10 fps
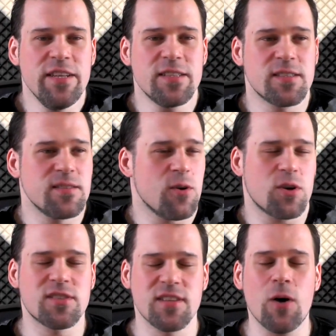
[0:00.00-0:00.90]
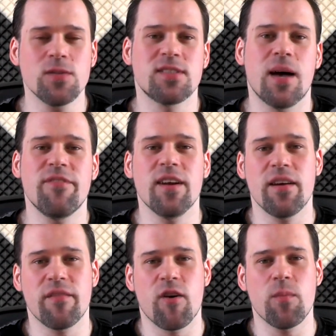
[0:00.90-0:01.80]
feels or sounds something
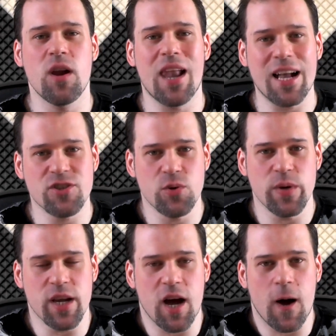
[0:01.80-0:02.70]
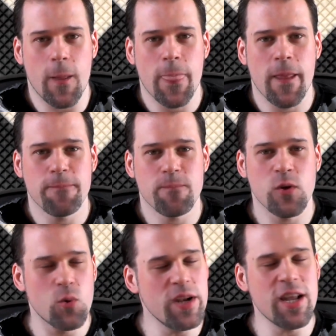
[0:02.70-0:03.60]
like from a luxury car
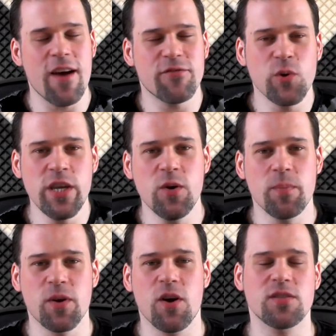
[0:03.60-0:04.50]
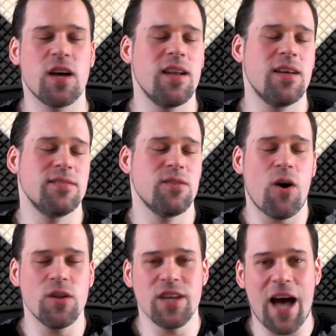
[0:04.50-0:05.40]
you really have to hear it because
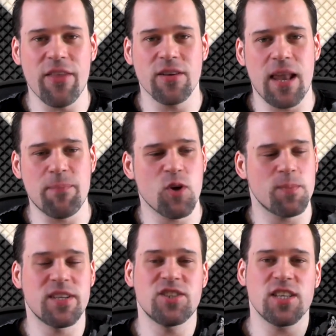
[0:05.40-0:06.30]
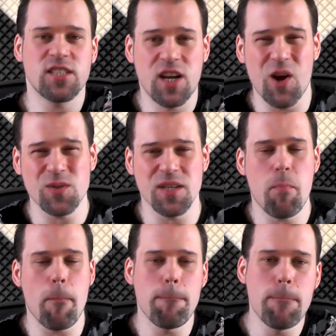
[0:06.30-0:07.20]
all the other laptops they just close
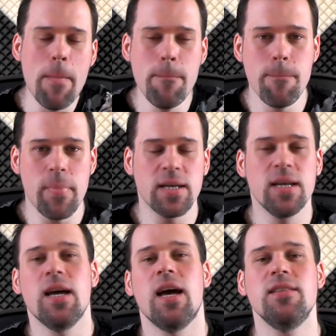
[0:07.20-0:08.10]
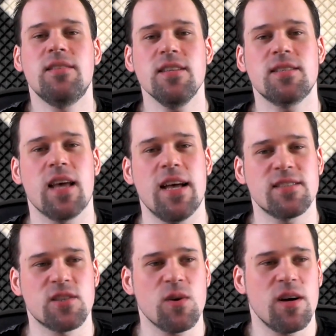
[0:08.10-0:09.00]
and boom and this
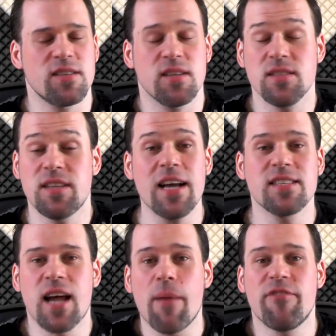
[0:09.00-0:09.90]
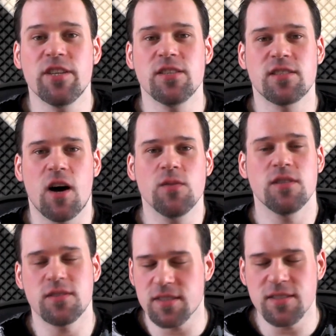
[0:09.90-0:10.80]
has so a nice comforting
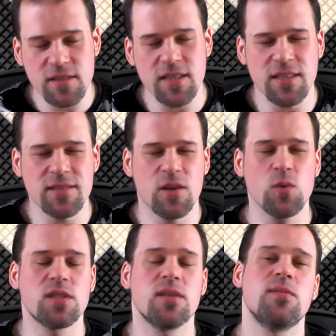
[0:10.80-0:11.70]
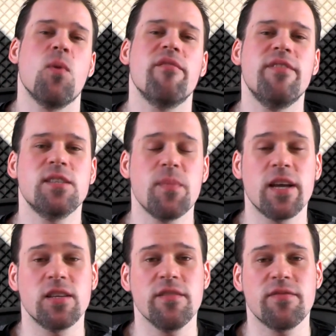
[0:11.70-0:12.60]
sound those small things
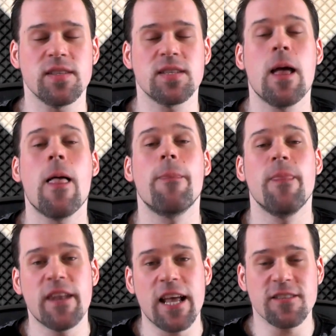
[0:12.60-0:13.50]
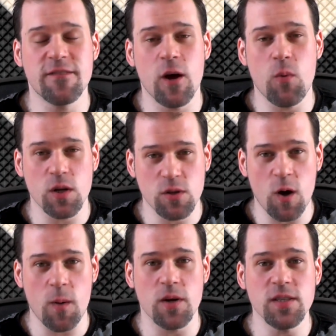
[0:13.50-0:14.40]
make a difference. The next thing I want to
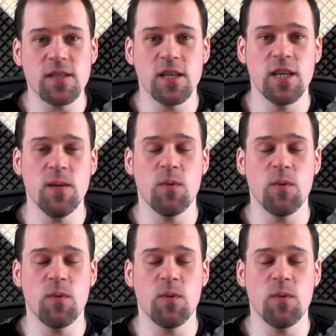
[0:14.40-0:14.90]
talk about is the